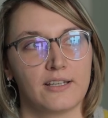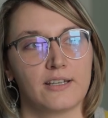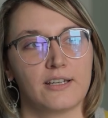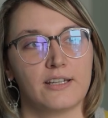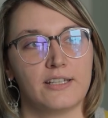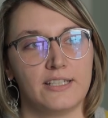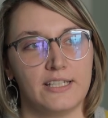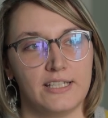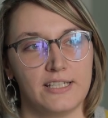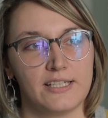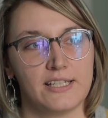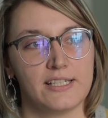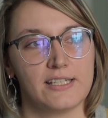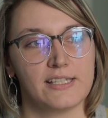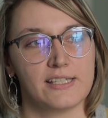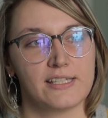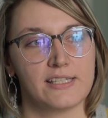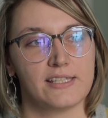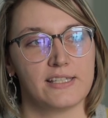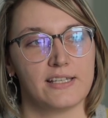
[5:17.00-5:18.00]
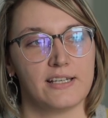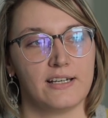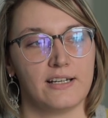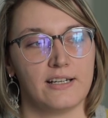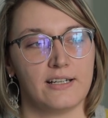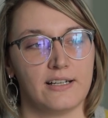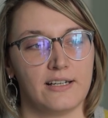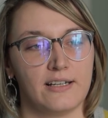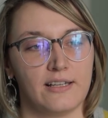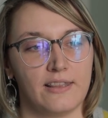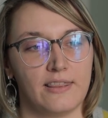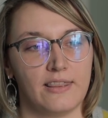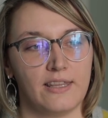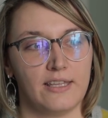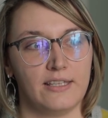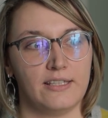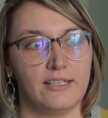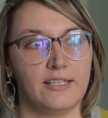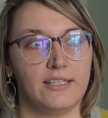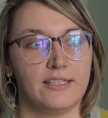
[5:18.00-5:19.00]
conditions
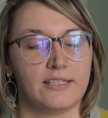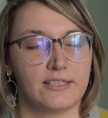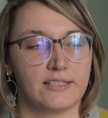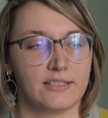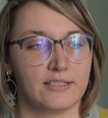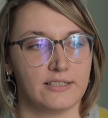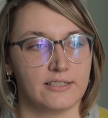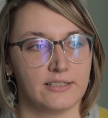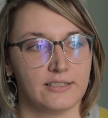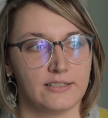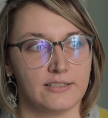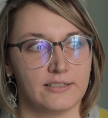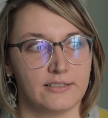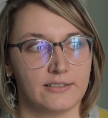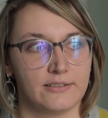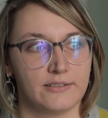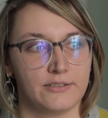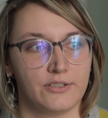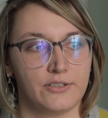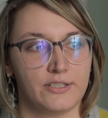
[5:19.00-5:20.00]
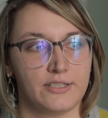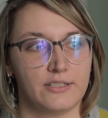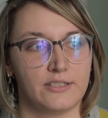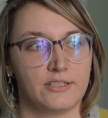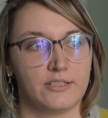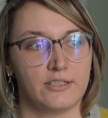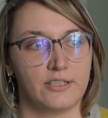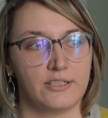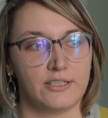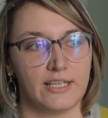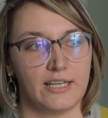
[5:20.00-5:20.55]
they need to